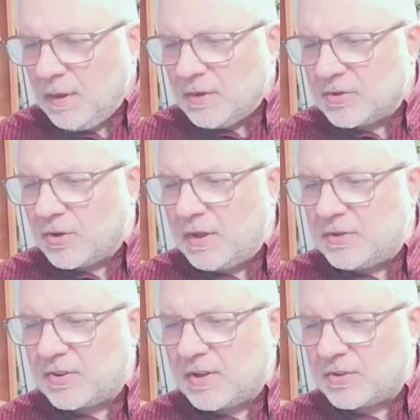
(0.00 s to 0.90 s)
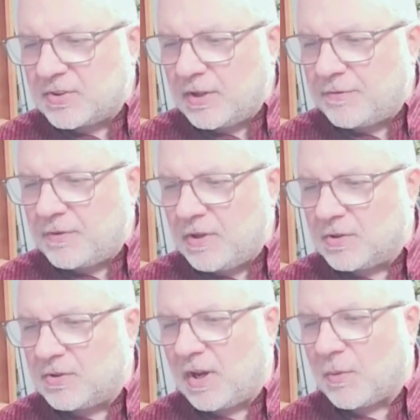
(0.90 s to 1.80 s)
So if
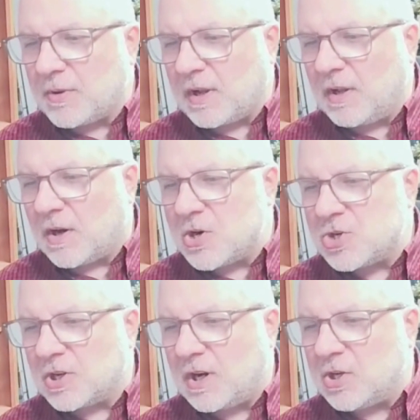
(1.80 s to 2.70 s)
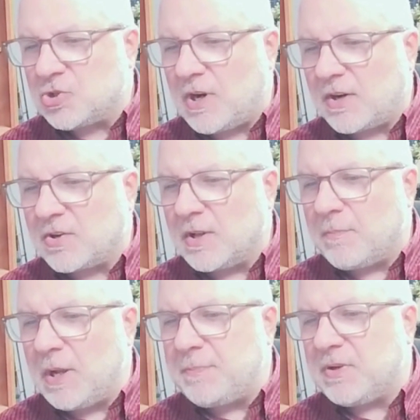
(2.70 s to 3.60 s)
you're dealing with like a larger contractor that
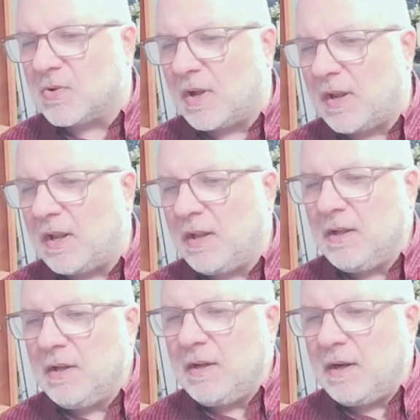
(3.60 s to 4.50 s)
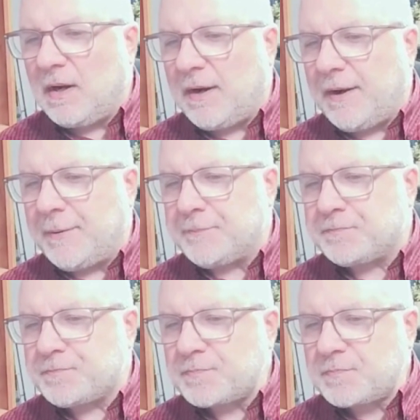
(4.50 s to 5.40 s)
might be running,
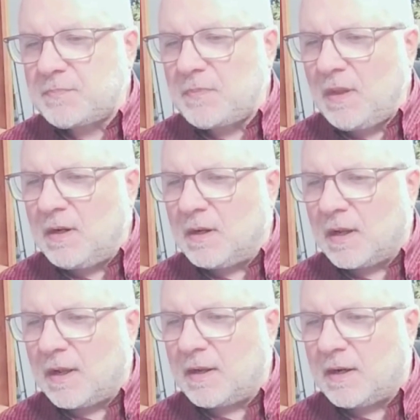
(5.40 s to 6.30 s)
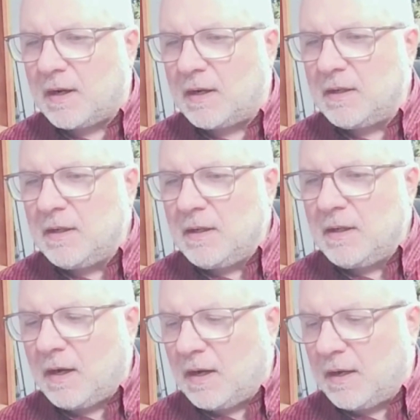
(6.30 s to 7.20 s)
like
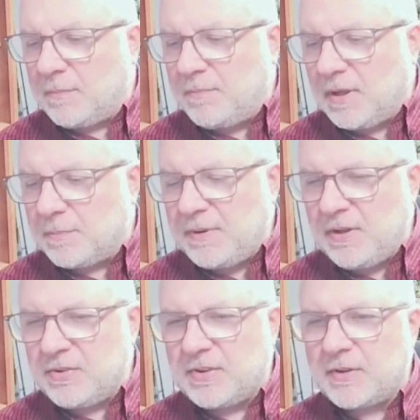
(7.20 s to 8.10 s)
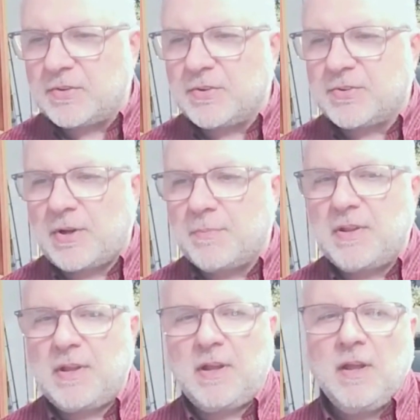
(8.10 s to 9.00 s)
P6 or
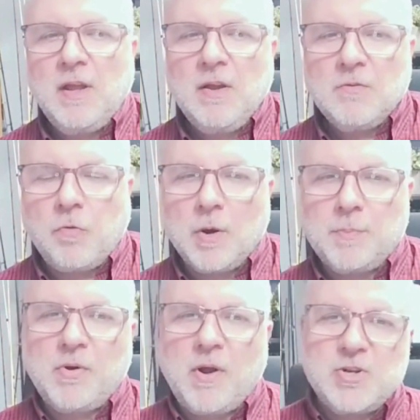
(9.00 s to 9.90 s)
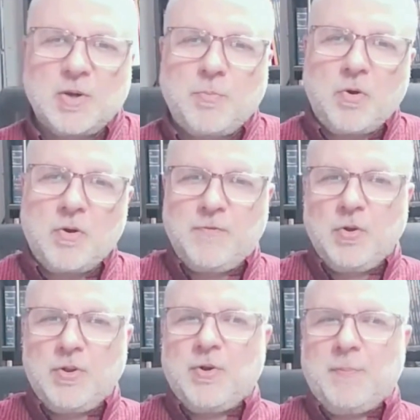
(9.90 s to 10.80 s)
something for project
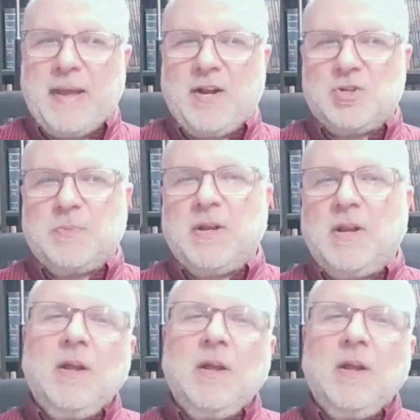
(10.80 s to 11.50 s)
portfolio management,